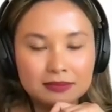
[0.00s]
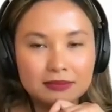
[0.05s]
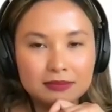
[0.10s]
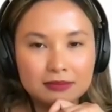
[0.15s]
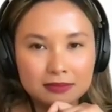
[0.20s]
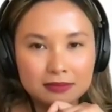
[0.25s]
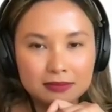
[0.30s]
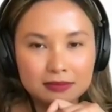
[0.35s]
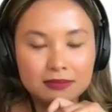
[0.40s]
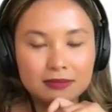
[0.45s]

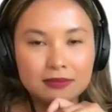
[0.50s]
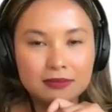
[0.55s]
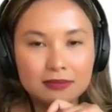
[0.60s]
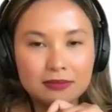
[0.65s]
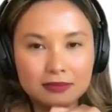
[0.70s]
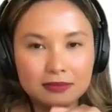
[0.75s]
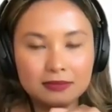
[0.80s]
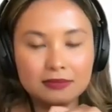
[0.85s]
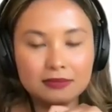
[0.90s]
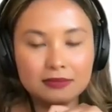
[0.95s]

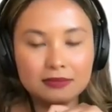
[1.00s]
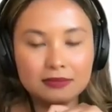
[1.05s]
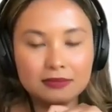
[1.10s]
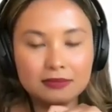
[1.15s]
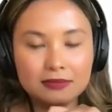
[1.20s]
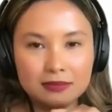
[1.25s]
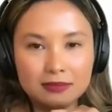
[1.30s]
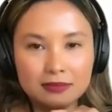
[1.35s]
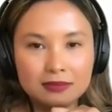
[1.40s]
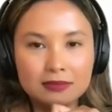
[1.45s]

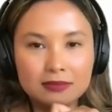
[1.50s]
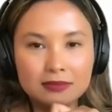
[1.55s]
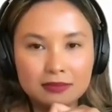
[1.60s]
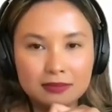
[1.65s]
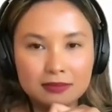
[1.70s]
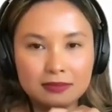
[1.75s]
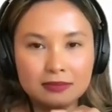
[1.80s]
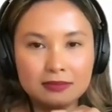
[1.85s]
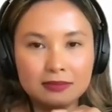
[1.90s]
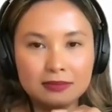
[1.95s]

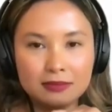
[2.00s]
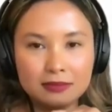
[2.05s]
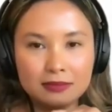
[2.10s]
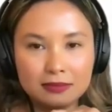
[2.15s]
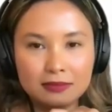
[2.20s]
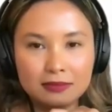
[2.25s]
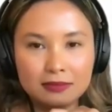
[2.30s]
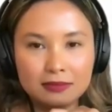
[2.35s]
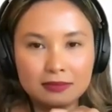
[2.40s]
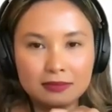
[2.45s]

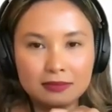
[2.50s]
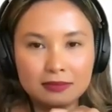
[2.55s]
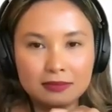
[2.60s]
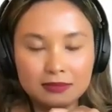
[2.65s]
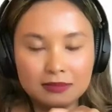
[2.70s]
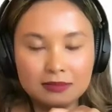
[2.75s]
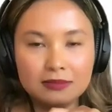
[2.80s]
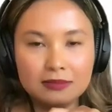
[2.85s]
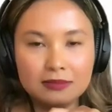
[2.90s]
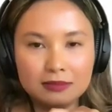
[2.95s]

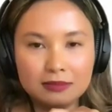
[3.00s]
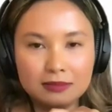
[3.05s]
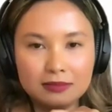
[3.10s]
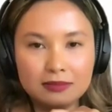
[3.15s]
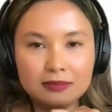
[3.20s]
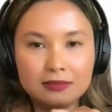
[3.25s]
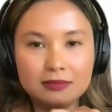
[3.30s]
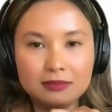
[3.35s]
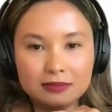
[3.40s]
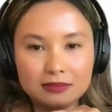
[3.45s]

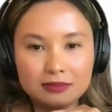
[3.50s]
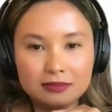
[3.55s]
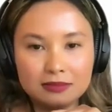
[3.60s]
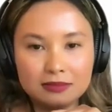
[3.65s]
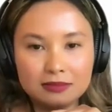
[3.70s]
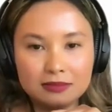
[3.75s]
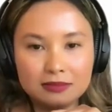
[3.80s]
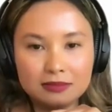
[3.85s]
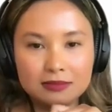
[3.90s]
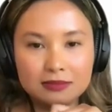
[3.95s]

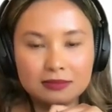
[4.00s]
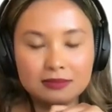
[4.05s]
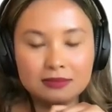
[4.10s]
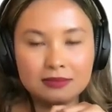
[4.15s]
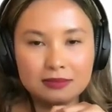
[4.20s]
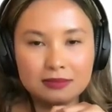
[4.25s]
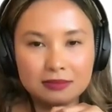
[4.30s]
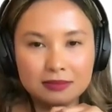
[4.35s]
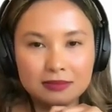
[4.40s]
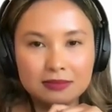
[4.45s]

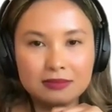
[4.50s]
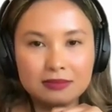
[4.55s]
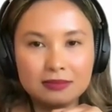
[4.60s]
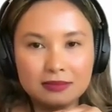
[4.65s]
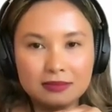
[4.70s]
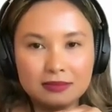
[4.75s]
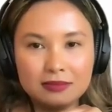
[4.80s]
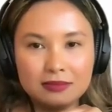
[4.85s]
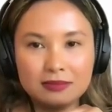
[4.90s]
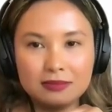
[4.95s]

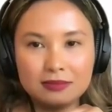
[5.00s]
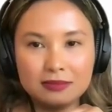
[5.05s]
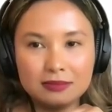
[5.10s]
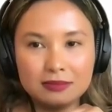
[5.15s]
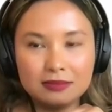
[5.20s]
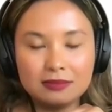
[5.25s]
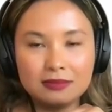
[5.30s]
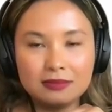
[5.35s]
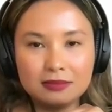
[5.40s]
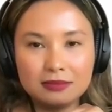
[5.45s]

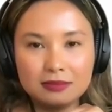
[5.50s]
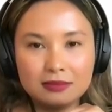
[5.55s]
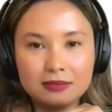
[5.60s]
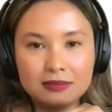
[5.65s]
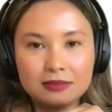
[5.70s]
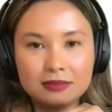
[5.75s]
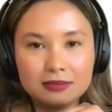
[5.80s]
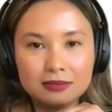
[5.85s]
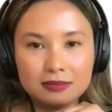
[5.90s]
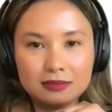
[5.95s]

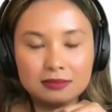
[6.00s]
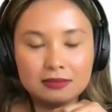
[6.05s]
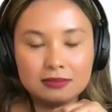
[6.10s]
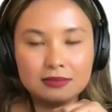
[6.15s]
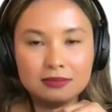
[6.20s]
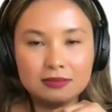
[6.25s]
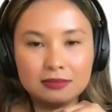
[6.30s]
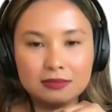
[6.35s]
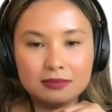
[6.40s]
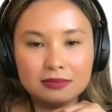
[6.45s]

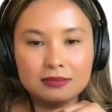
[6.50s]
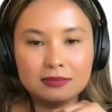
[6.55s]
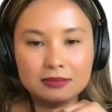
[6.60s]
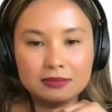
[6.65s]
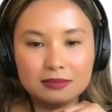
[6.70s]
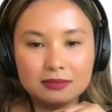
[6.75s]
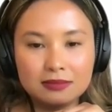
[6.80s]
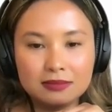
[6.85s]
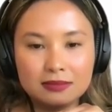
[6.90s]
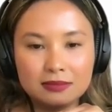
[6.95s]

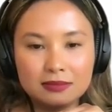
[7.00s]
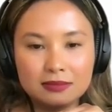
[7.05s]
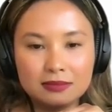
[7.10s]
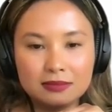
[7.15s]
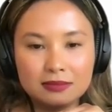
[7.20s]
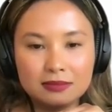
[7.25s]
[no speech]